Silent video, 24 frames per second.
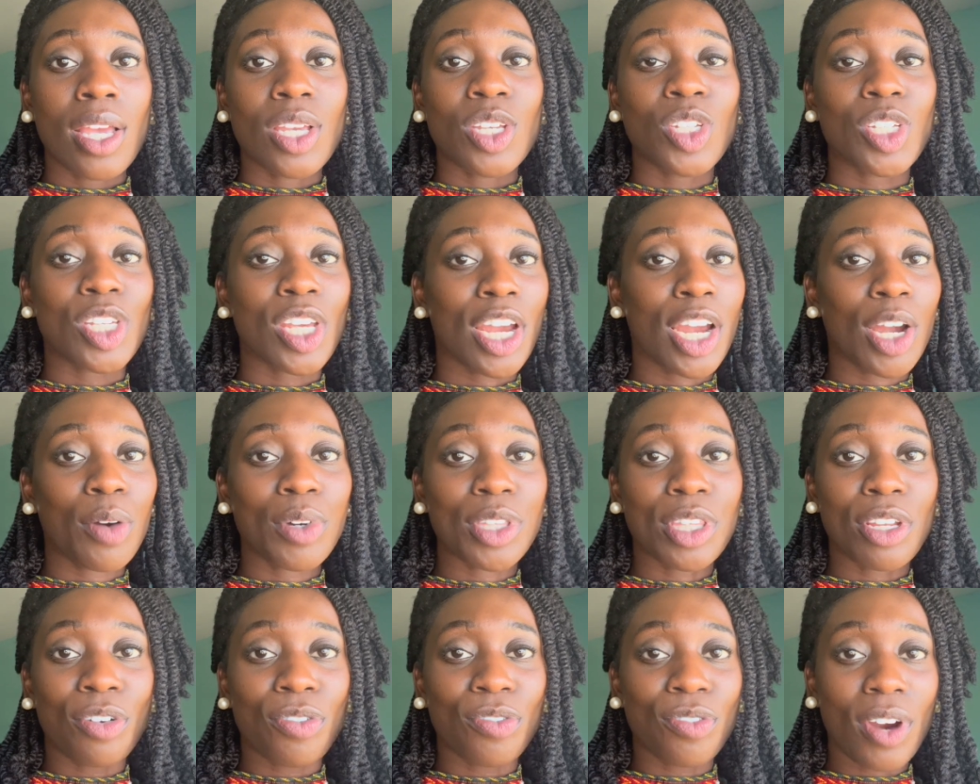Share it
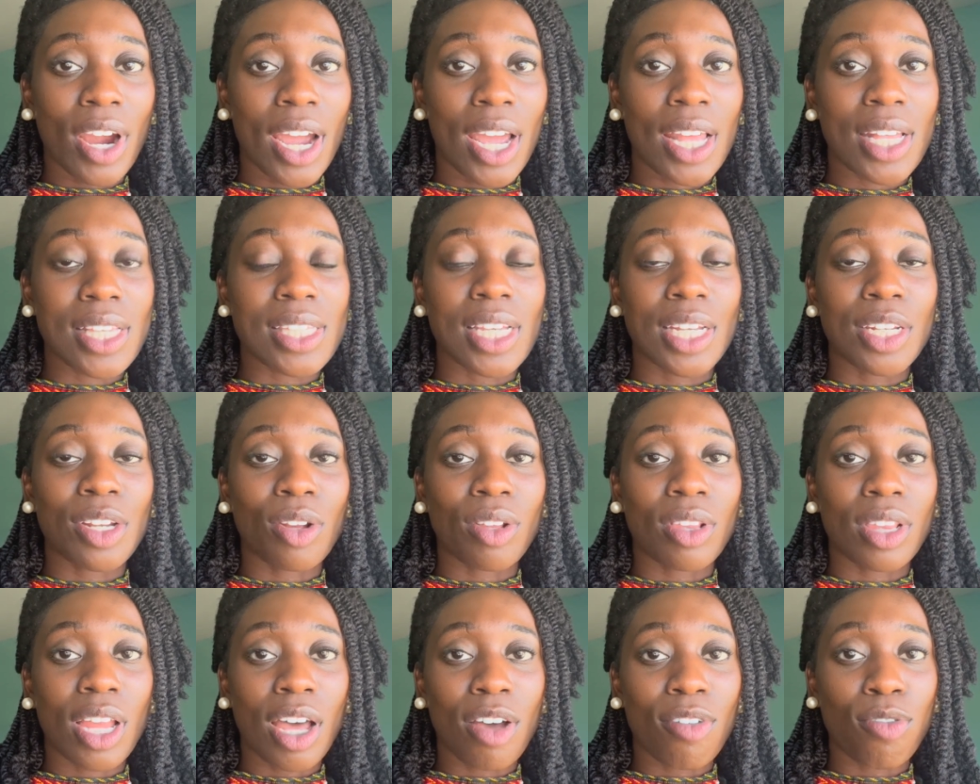with your friends and
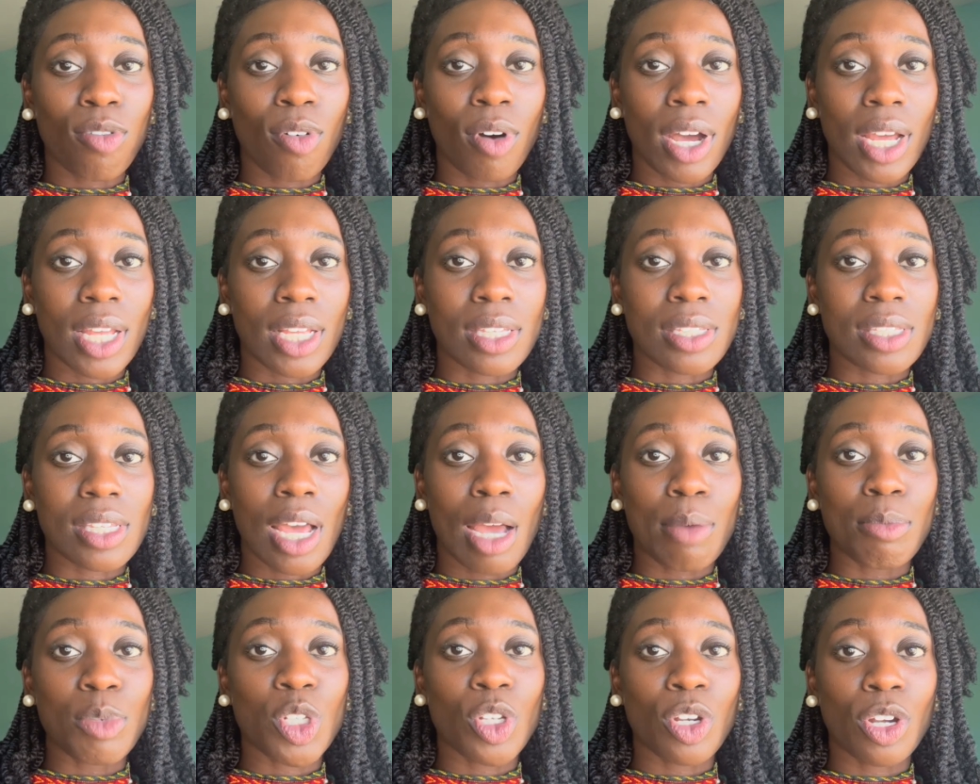your loved ones.
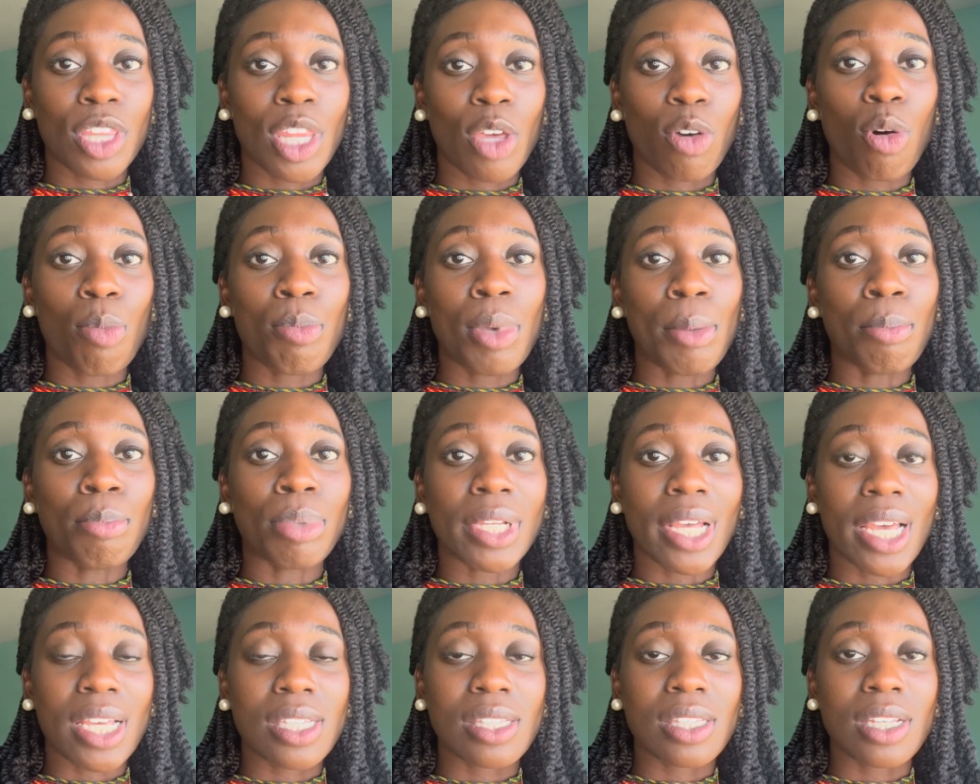I'm sure they will be
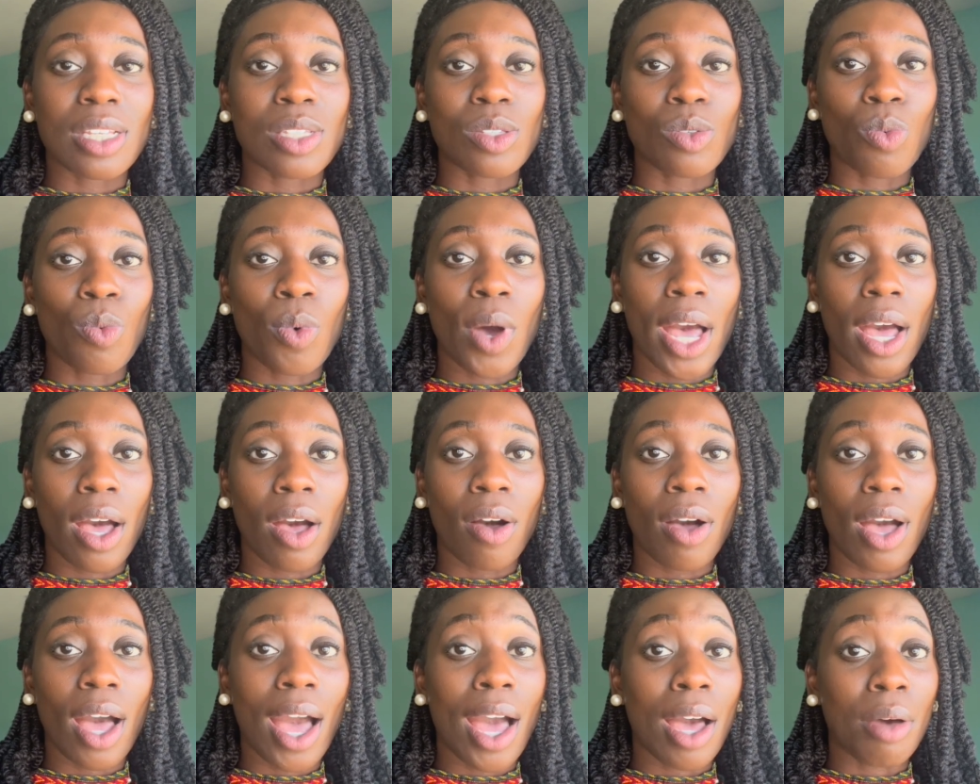blessed as
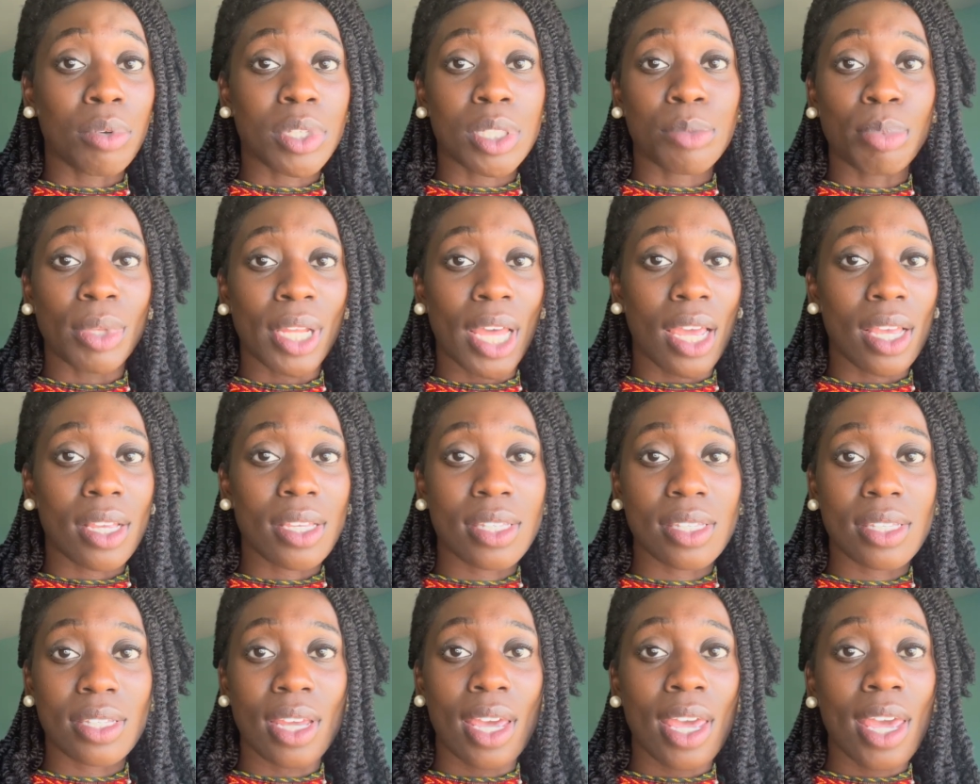well. I was
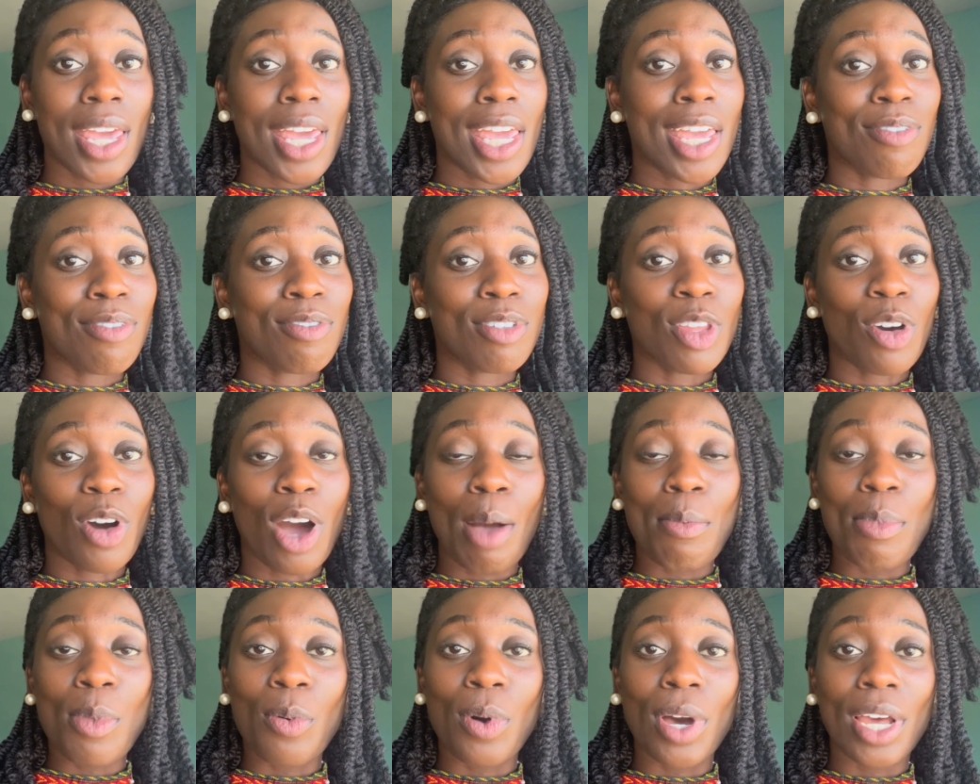blessed, even though
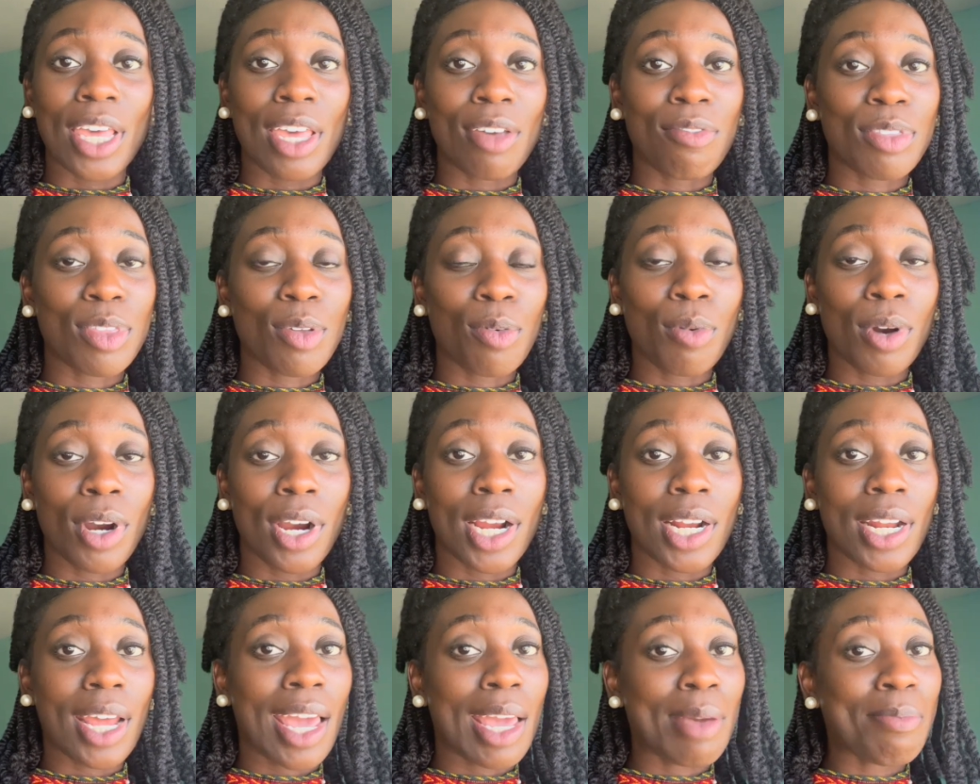I'm the one giving the
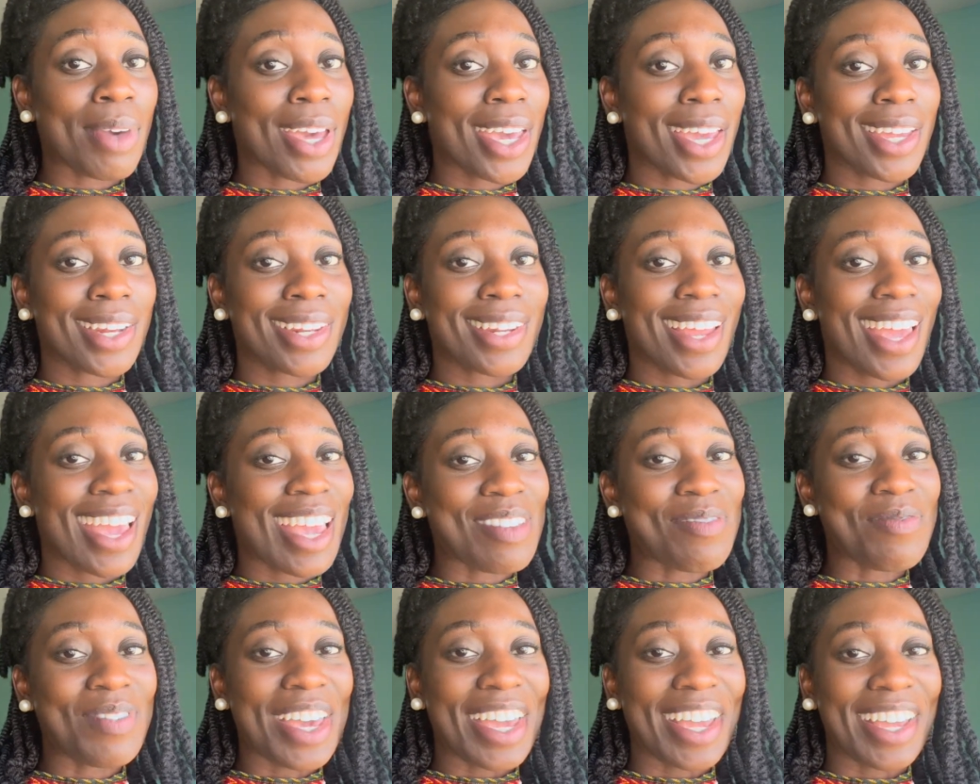word. Amen.
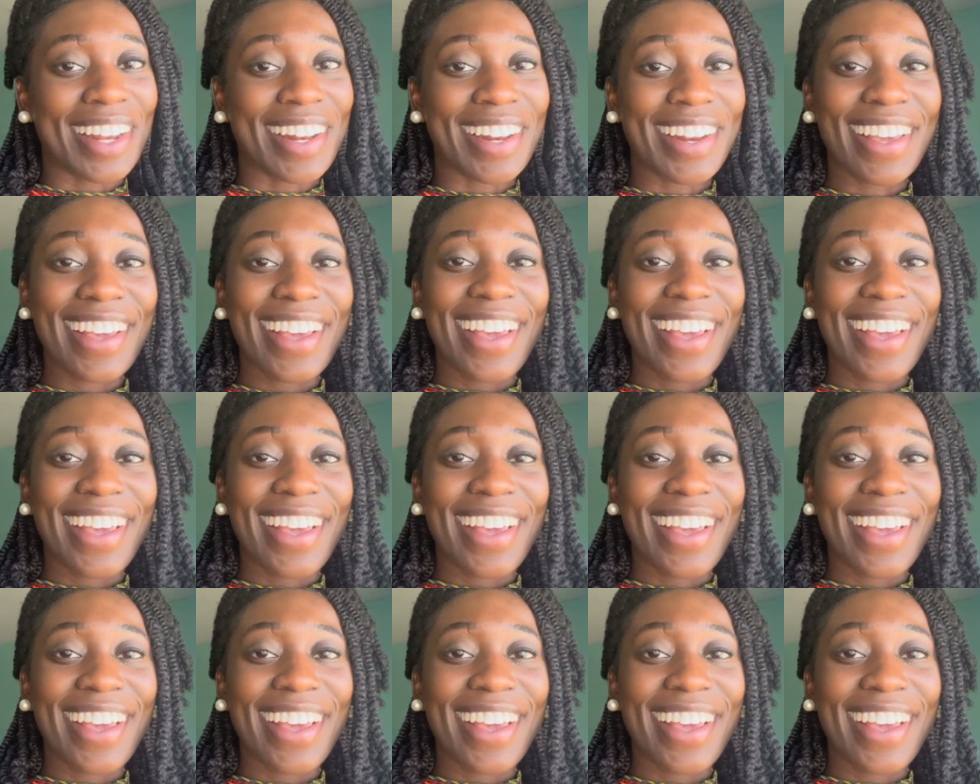Amen.